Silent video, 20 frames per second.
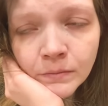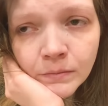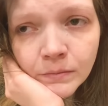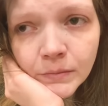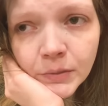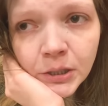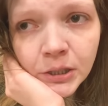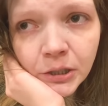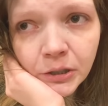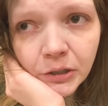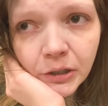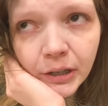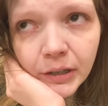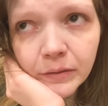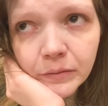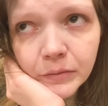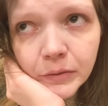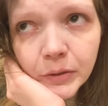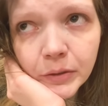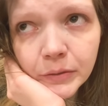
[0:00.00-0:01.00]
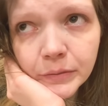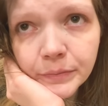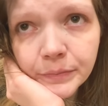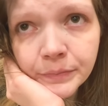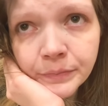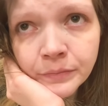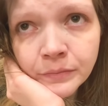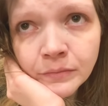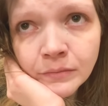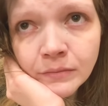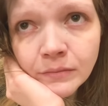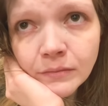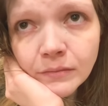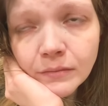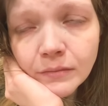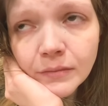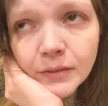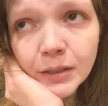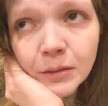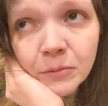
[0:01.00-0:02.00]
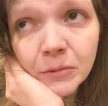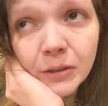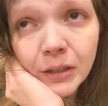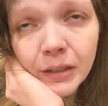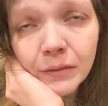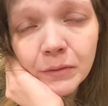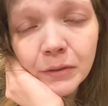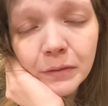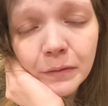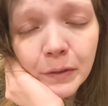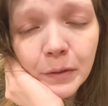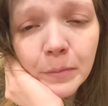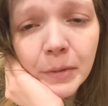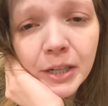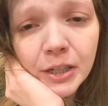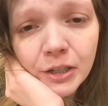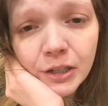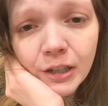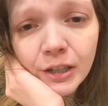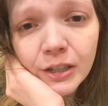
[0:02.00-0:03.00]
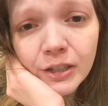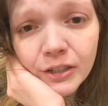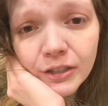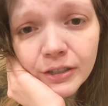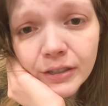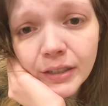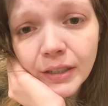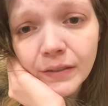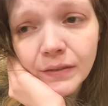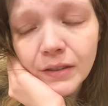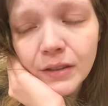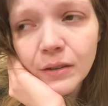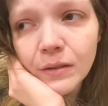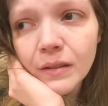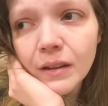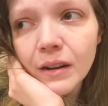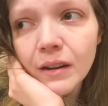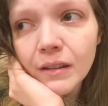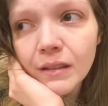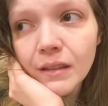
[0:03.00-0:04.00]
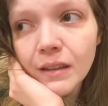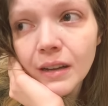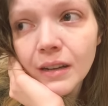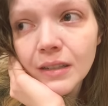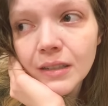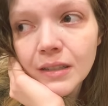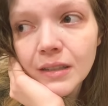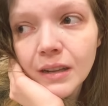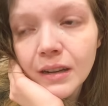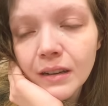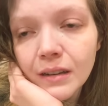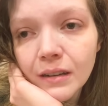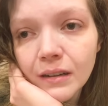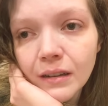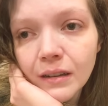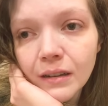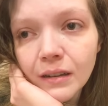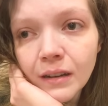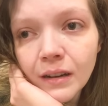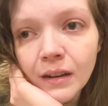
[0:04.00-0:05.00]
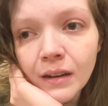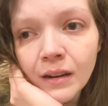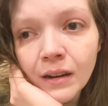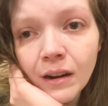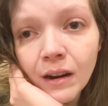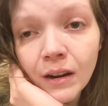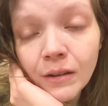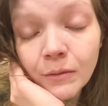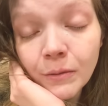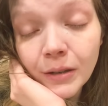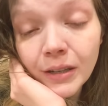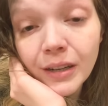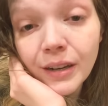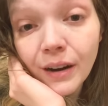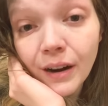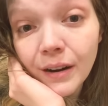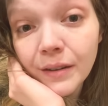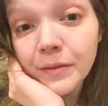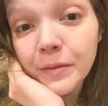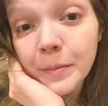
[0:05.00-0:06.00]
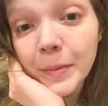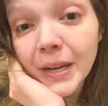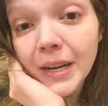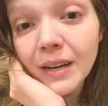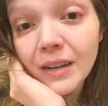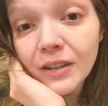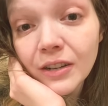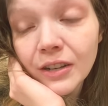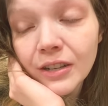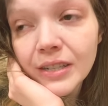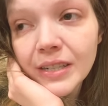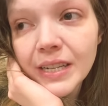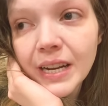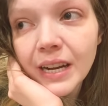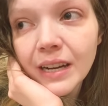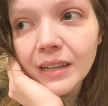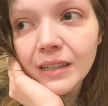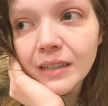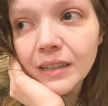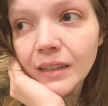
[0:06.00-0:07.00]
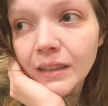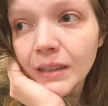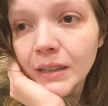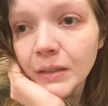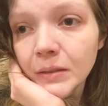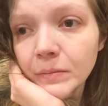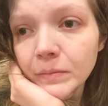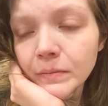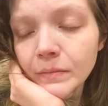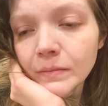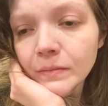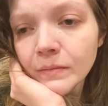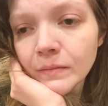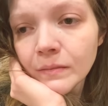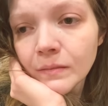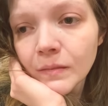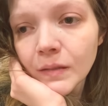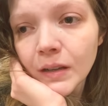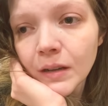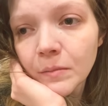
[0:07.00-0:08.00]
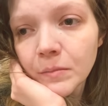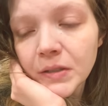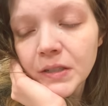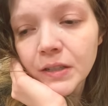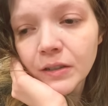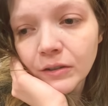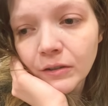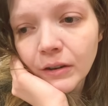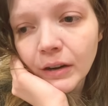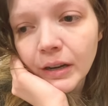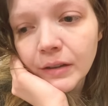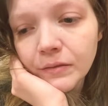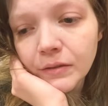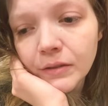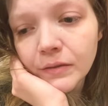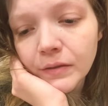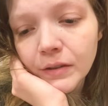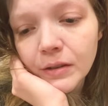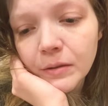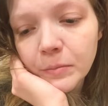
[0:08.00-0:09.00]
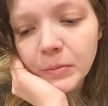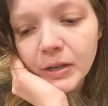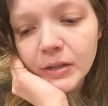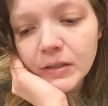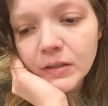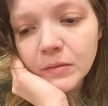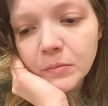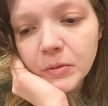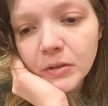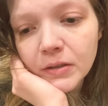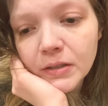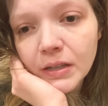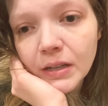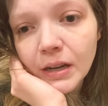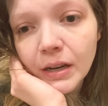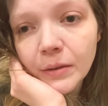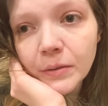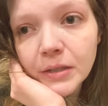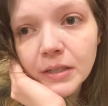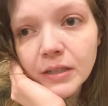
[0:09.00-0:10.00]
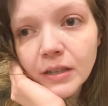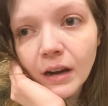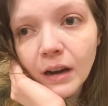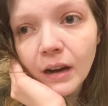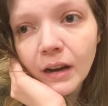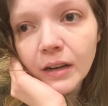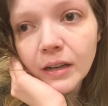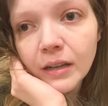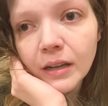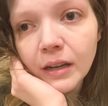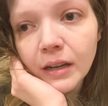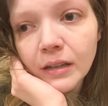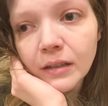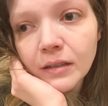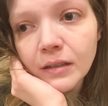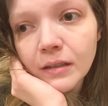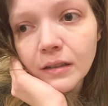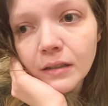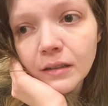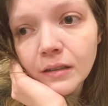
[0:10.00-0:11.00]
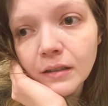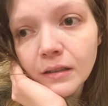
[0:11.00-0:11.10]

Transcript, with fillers: so grateful. I'm grateful for my church, even though there are things that are really hard for me to understand. I'm still grateful for the principles that I was taught and